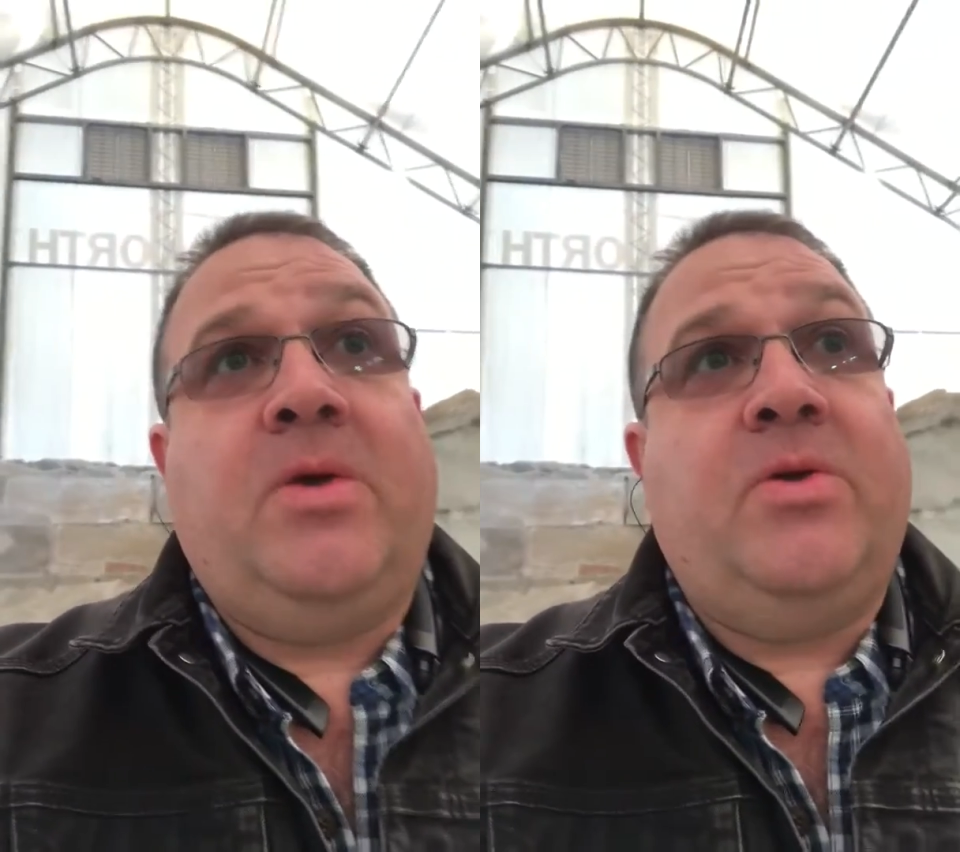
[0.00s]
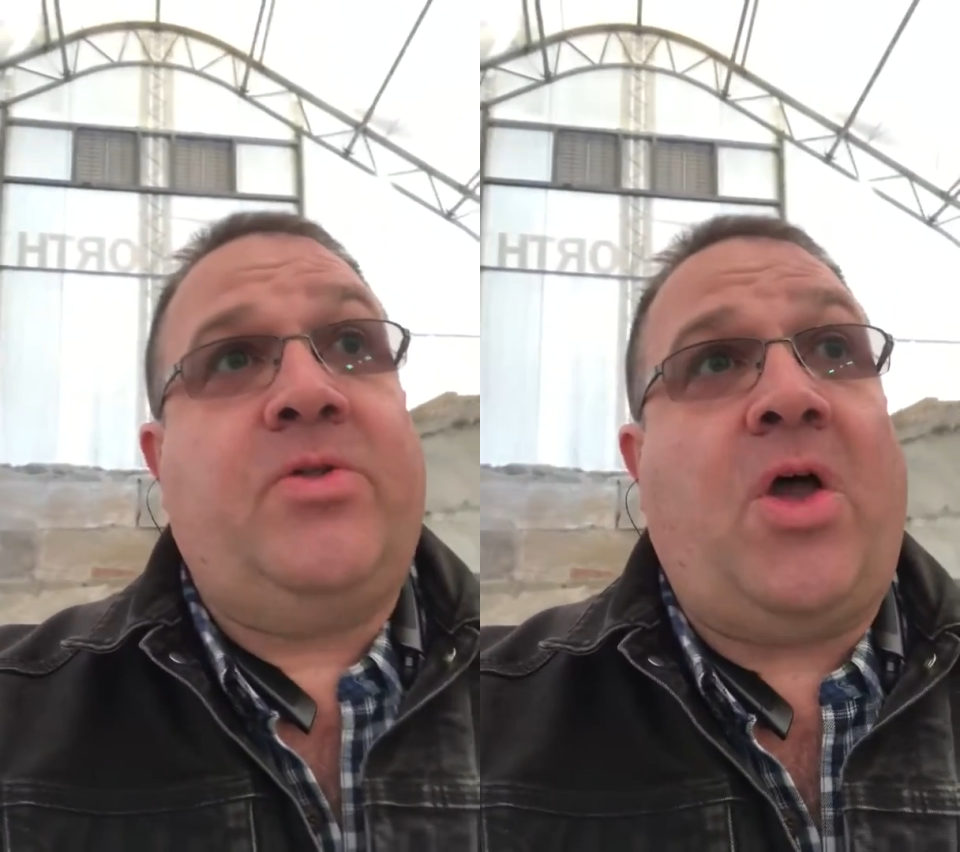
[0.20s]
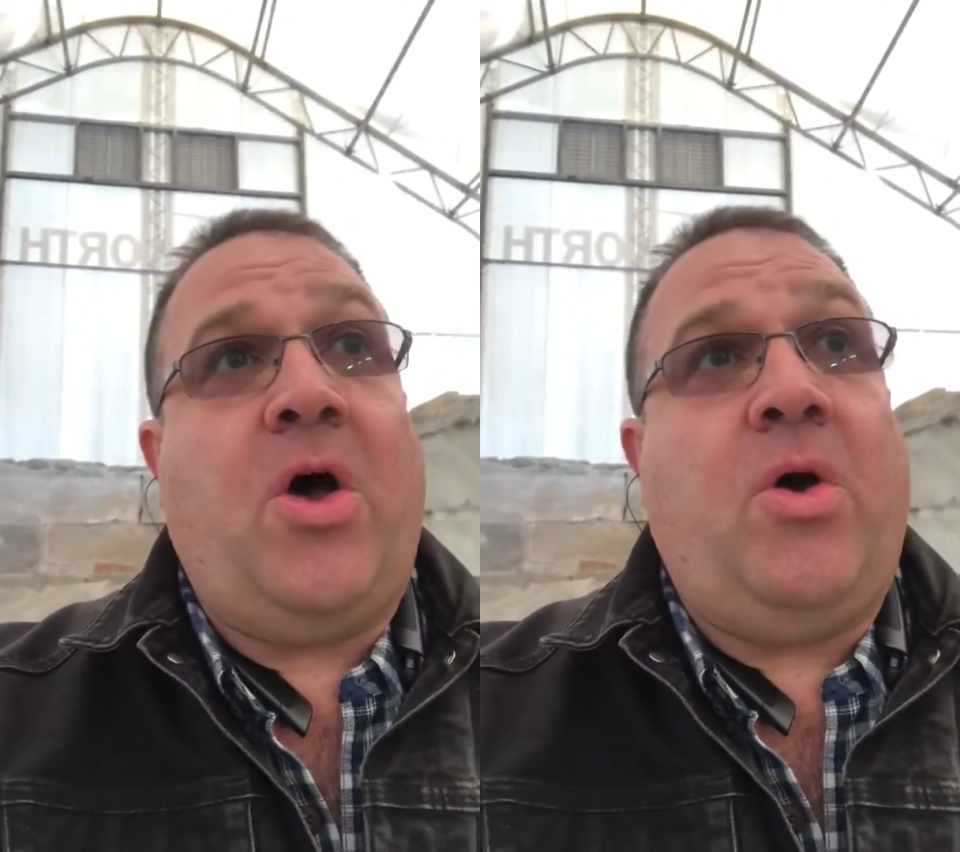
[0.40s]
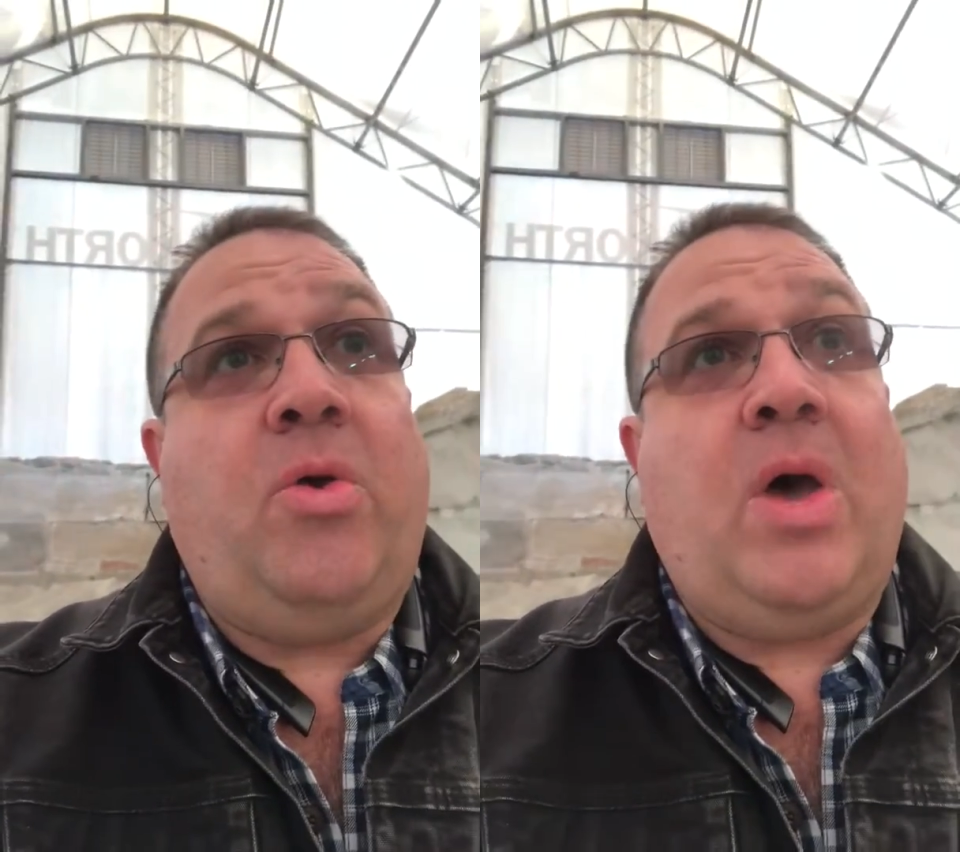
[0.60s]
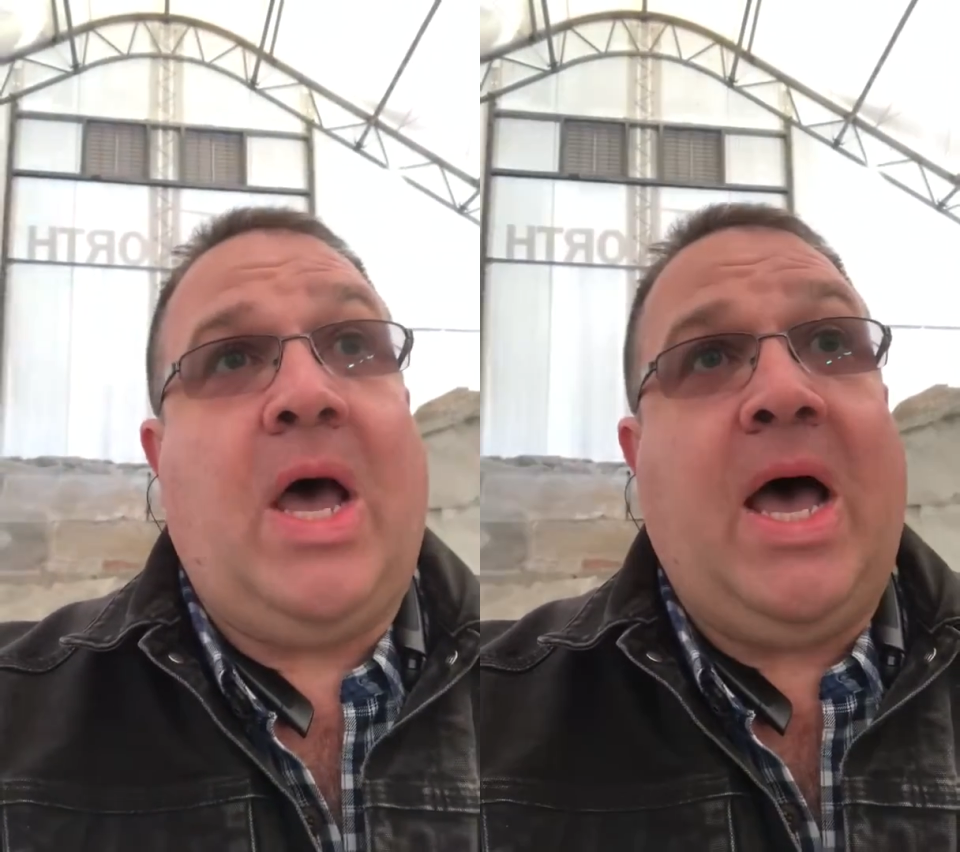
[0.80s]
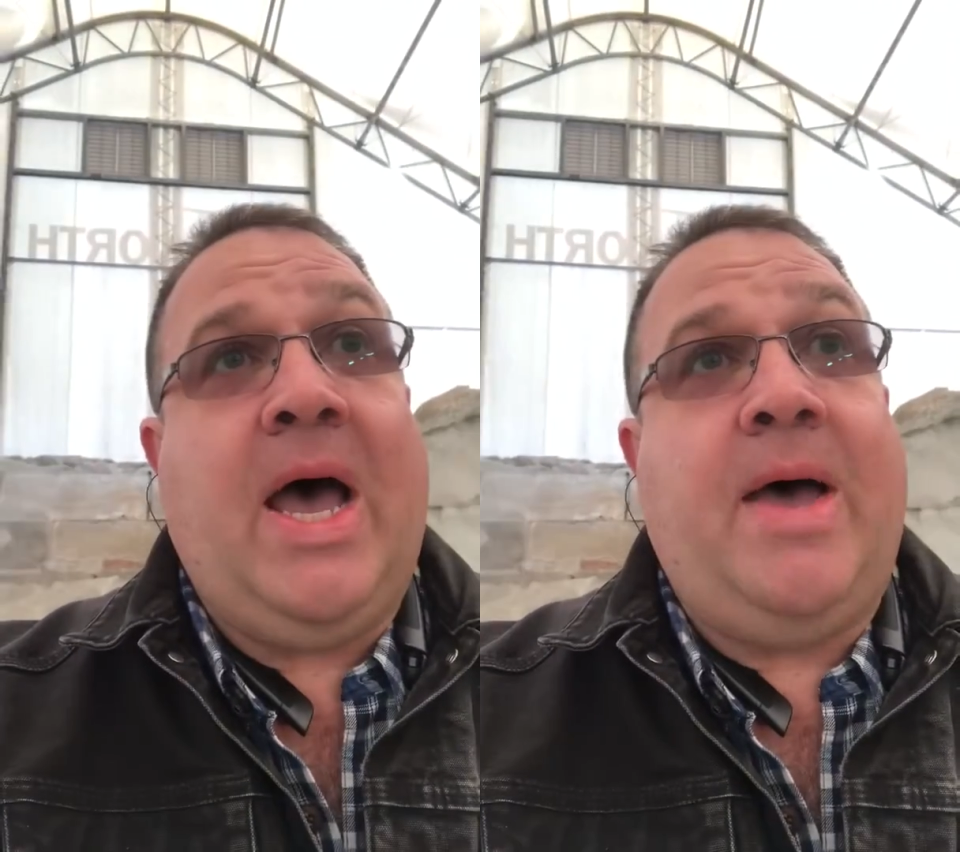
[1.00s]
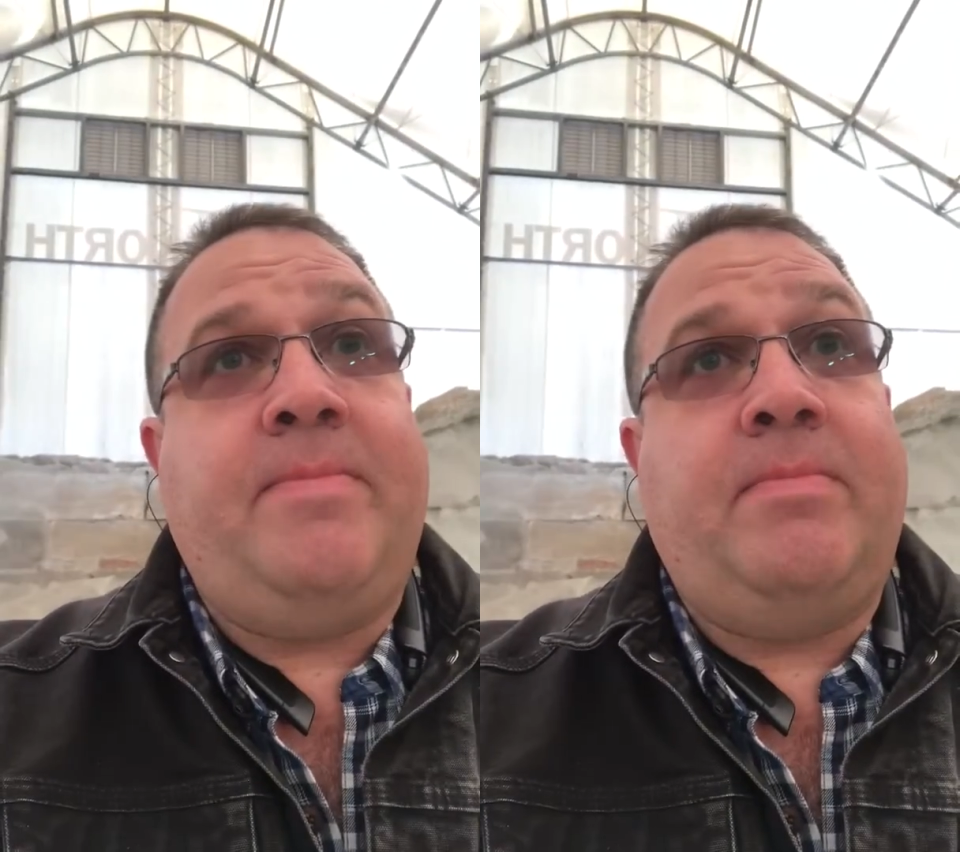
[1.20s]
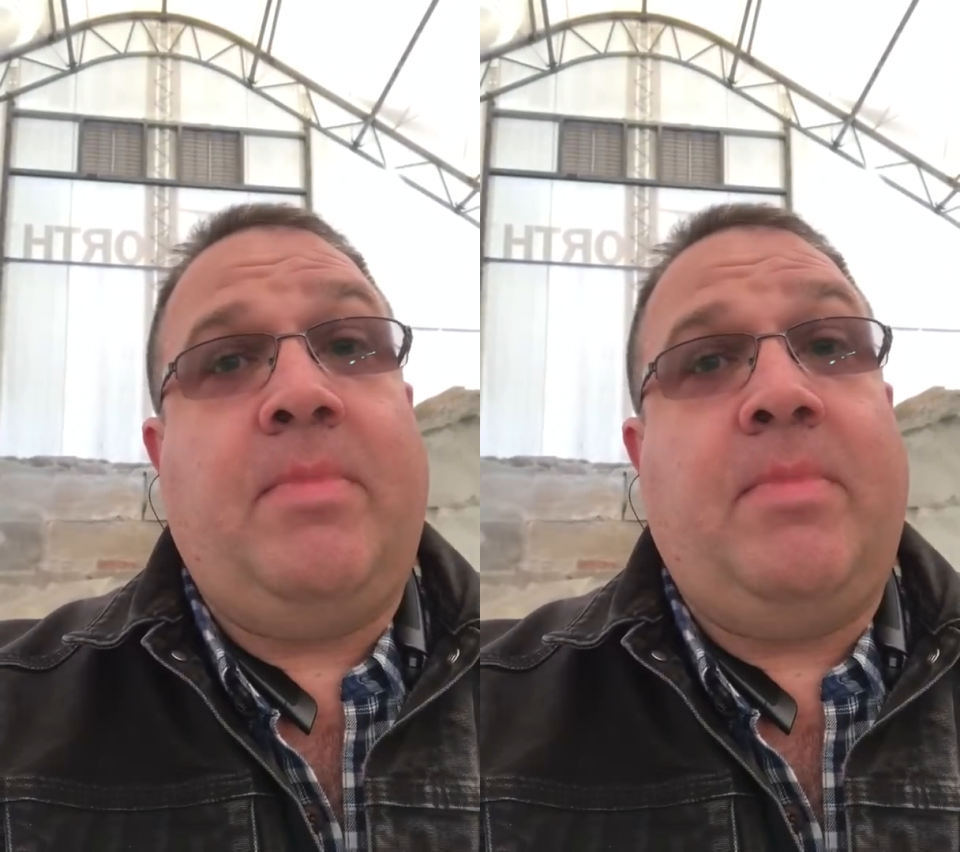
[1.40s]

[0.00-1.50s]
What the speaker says: So I